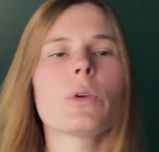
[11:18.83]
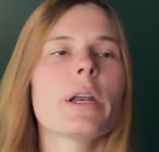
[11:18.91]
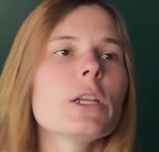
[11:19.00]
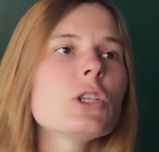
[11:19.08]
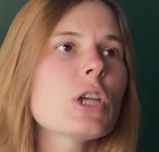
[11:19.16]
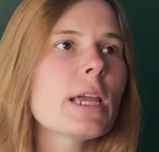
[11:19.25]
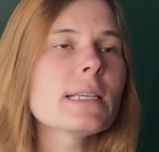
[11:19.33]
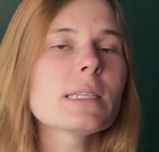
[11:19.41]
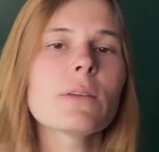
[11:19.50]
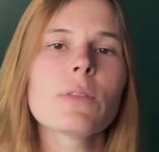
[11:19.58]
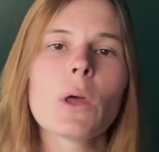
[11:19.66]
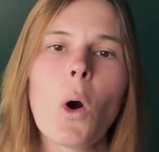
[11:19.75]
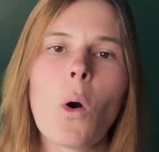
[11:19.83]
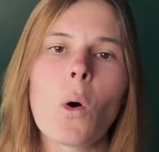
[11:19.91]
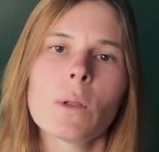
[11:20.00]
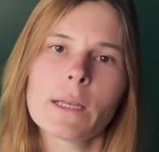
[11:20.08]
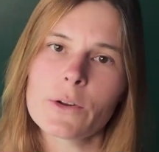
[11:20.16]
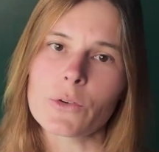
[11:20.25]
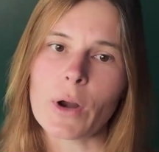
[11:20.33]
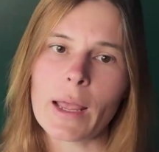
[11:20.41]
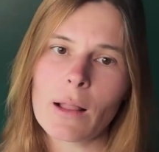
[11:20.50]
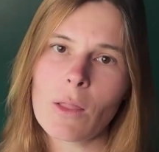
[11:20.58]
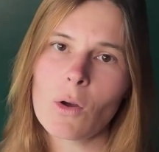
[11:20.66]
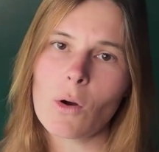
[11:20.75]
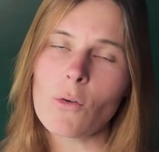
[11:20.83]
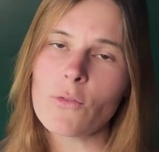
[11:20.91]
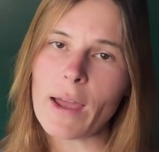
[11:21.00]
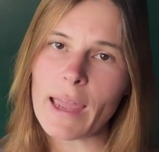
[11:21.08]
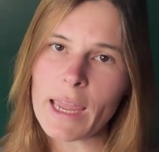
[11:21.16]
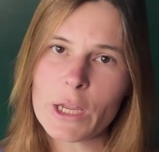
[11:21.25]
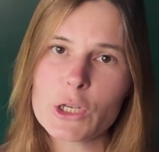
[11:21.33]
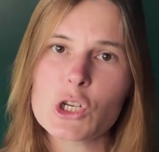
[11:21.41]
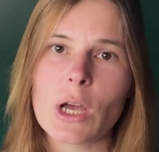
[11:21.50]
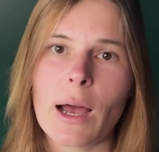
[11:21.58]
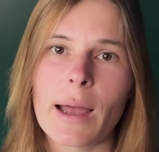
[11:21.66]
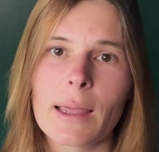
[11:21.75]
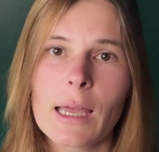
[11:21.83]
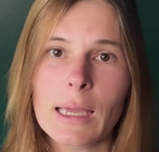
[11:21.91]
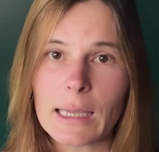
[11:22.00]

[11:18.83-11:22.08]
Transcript: already chasing the holy grail of AGI.